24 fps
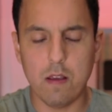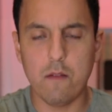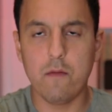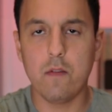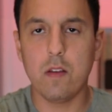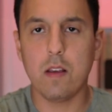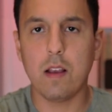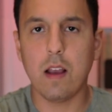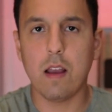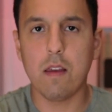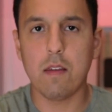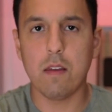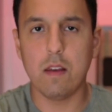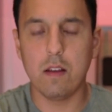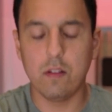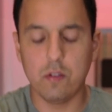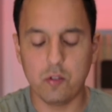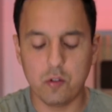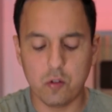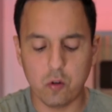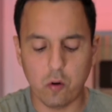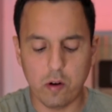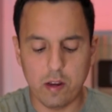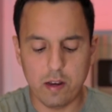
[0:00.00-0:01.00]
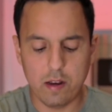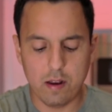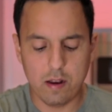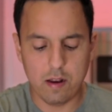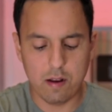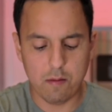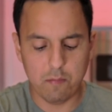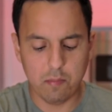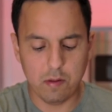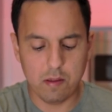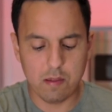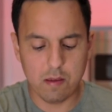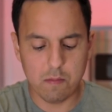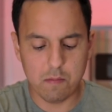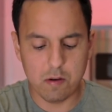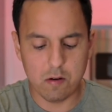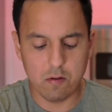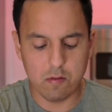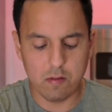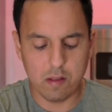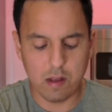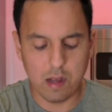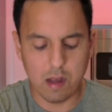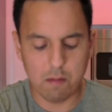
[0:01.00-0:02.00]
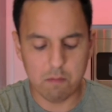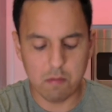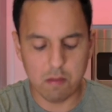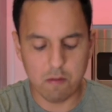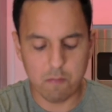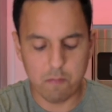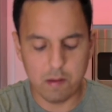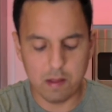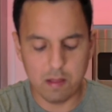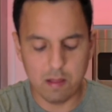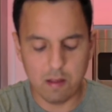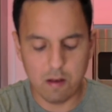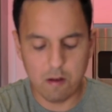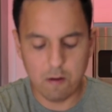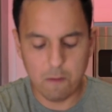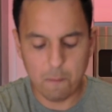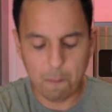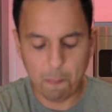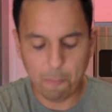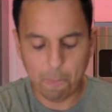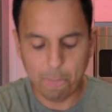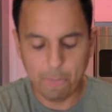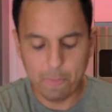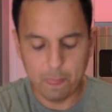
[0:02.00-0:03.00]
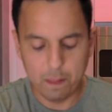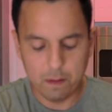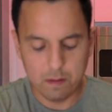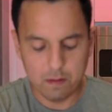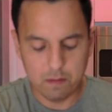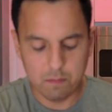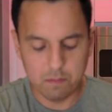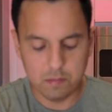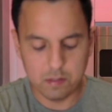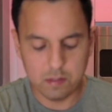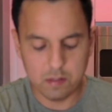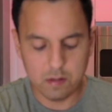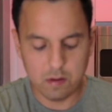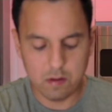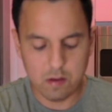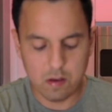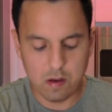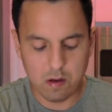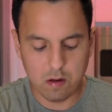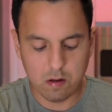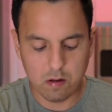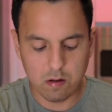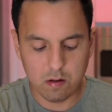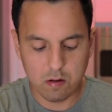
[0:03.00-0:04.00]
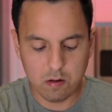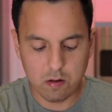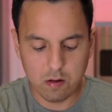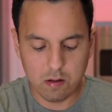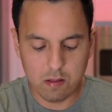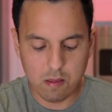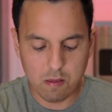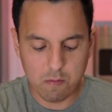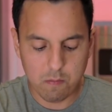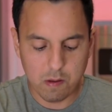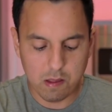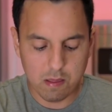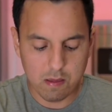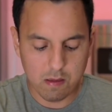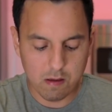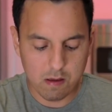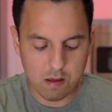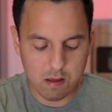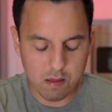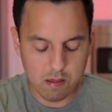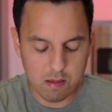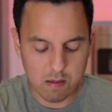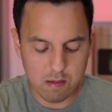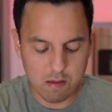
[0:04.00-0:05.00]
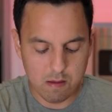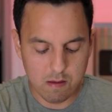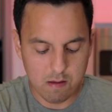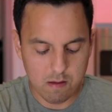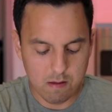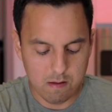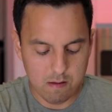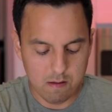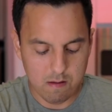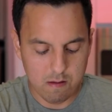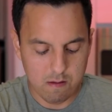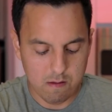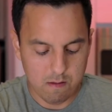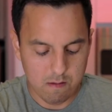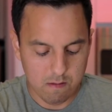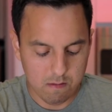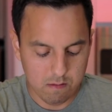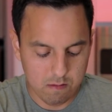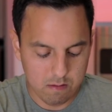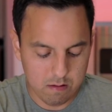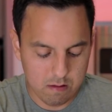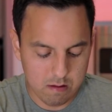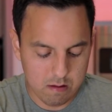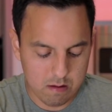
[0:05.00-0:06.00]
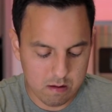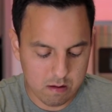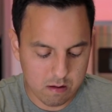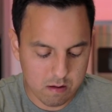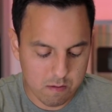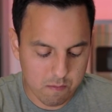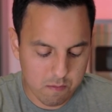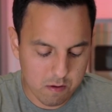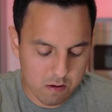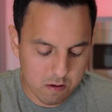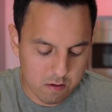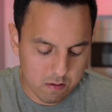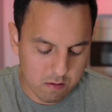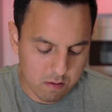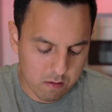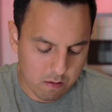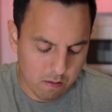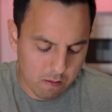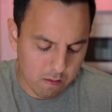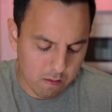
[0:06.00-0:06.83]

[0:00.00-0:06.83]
If you guys enjoyed it, please let me know in the comments below. I'm gonna tell you how good this pizza is. Ugh, come on.